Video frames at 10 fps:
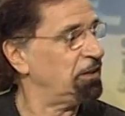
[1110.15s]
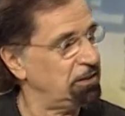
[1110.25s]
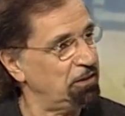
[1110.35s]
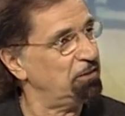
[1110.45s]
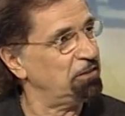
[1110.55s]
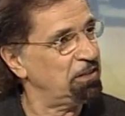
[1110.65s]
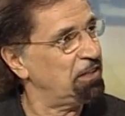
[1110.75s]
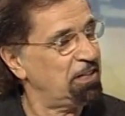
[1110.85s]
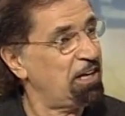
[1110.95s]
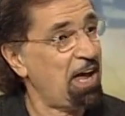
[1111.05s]
you know,
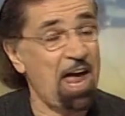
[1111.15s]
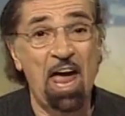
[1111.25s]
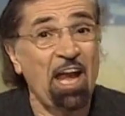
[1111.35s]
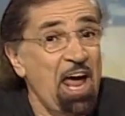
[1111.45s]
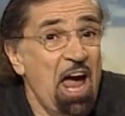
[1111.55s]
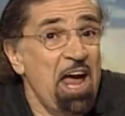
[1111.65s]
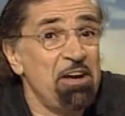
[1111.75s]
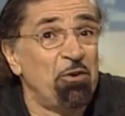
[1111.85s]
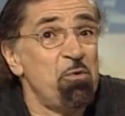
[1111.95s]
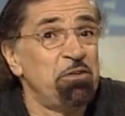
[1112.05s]
and I
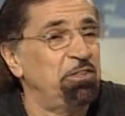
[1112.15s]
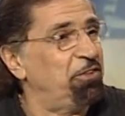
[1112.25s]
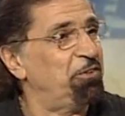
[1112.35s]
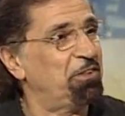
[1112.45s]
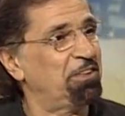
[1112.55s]
didn't know what to do.